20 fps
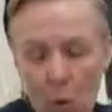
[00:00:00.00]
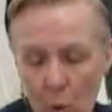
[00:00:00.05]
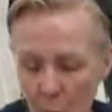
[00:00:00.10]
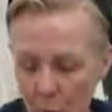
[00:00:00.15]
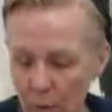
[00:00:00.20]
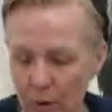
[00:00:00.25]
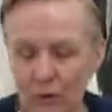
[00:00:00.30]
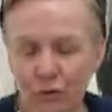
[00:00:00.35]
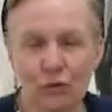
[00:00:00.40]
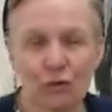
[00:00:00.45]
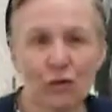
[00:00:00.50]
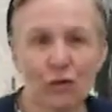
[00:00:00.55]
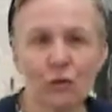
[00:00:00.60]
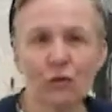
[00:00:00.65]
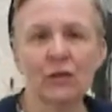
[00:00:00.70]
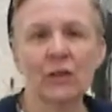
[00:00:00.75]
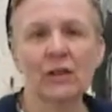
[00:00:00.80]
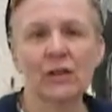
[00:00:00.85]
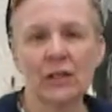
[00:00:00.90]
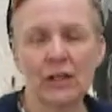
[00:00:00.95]
or in
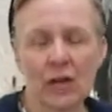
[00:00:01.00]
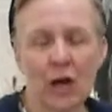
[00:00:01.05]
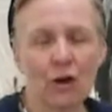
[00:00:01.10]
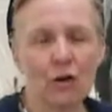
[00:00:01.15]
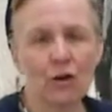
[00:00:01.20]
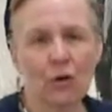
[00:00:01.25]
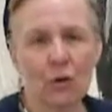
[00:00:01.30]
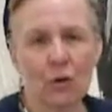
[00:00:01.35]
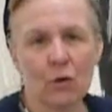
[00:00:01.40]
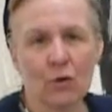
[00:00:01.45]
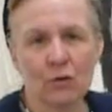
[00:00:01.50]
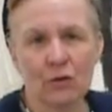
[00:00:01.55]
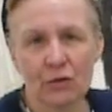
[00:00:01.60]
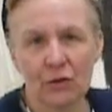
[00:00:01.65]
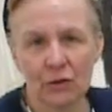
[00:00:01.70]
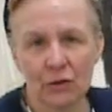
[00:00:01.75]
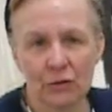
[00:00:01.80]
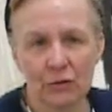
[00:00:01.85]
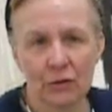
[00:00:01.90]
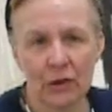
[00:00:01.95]
choosing the young girls
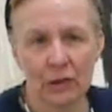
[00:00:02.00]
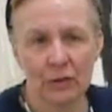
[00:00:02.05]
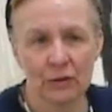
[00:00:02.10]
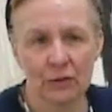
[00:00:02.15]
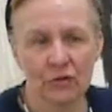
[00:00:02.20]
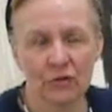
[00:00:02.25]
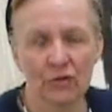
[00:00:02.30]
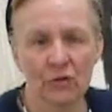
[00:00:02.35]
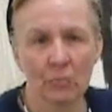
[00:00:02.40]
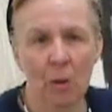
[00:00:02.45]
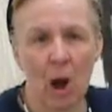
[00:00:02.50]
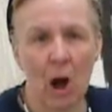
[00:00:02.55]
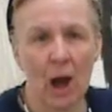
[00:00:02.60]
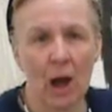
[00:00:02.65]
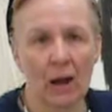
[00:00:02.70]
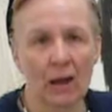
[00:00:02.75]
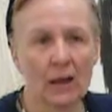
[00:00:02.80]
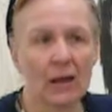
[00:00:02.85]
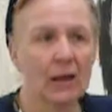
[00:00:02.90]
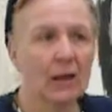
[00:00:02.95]
in the
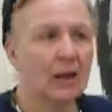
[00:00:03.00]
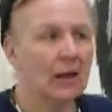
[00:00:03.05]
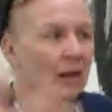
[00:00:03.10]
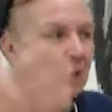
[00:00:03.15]
smock.